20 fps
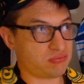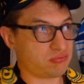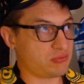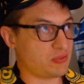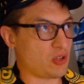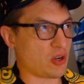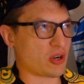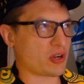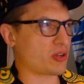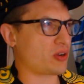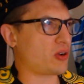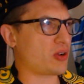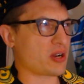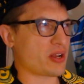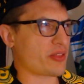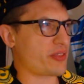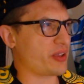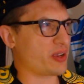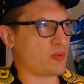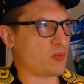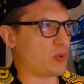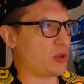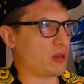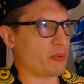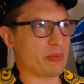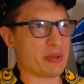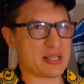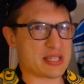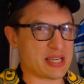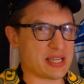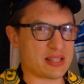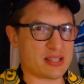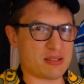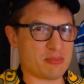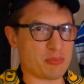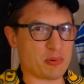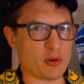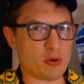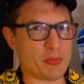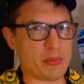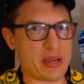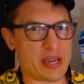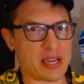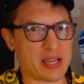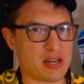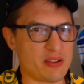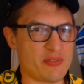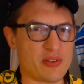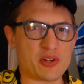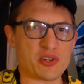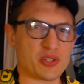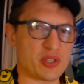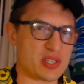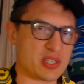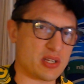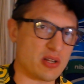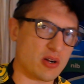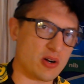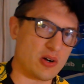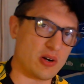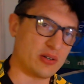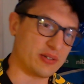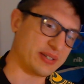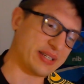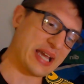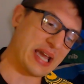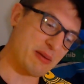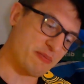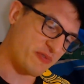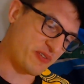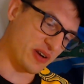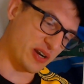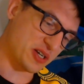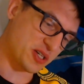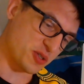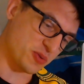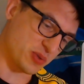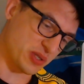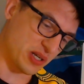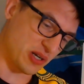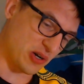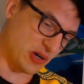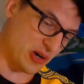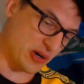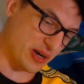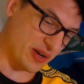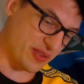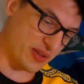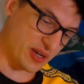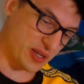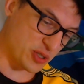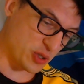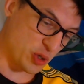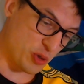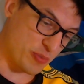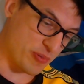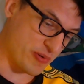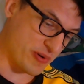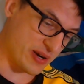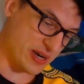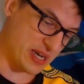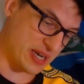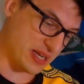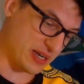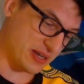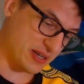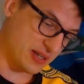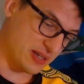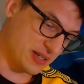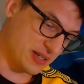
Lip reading: Knock it on. I think Wallabies get the ball back, and eventually there's a knock on. Game finishes with a knock on. I think it's Hooper again.